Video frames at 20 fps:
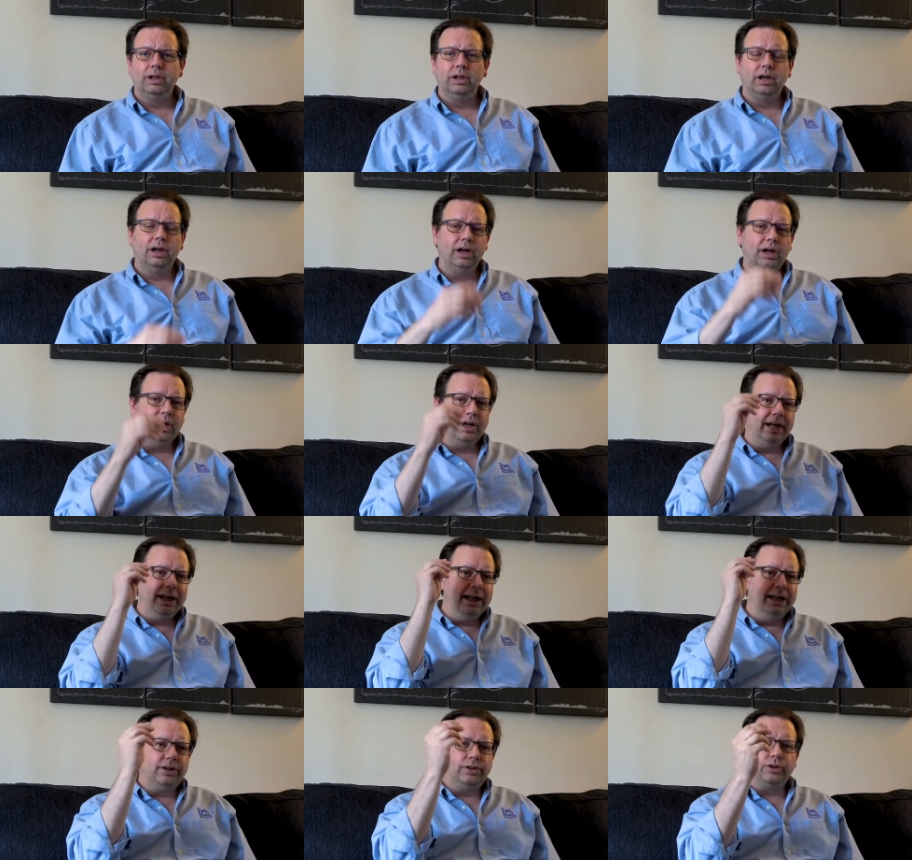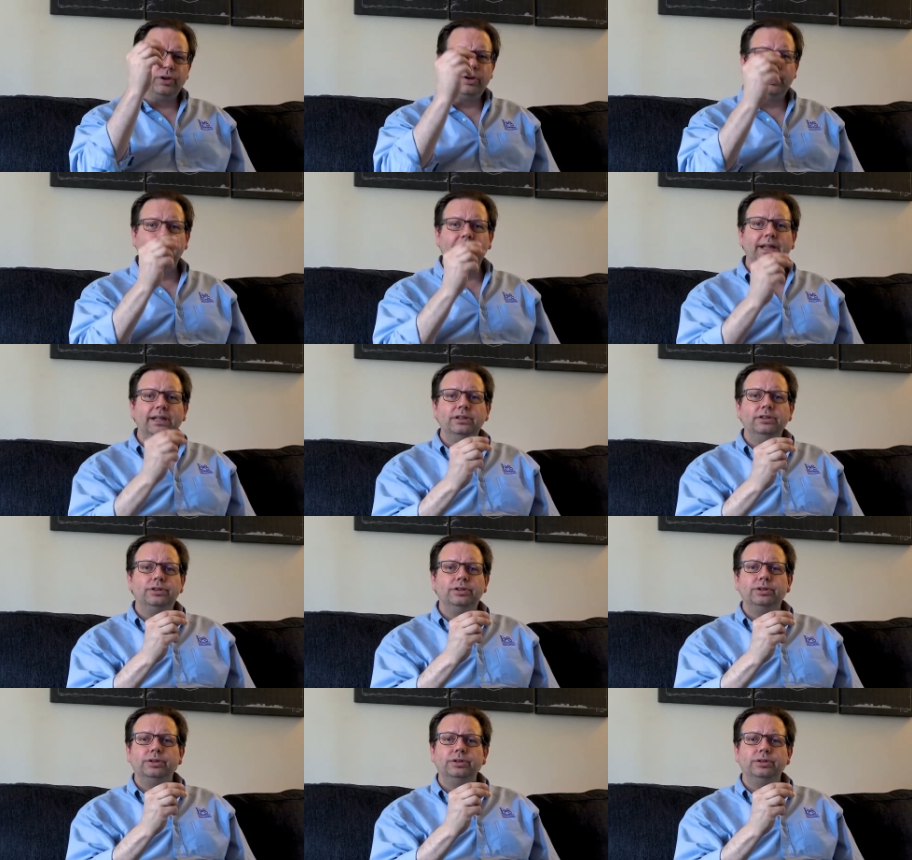uh, enter
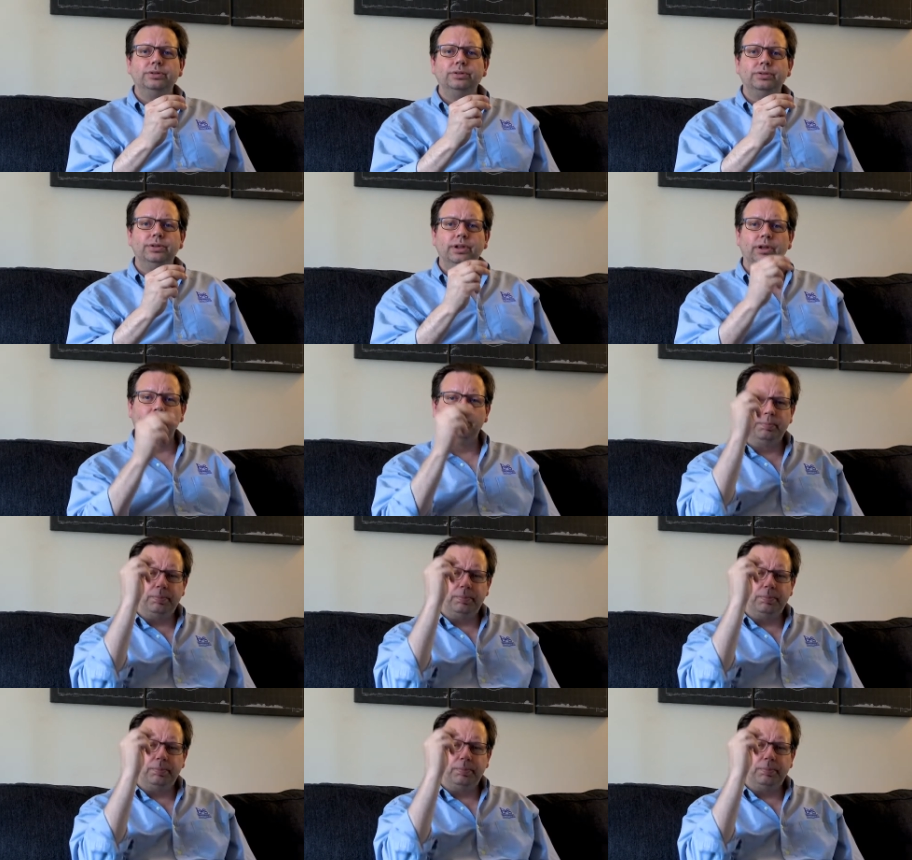into, you know,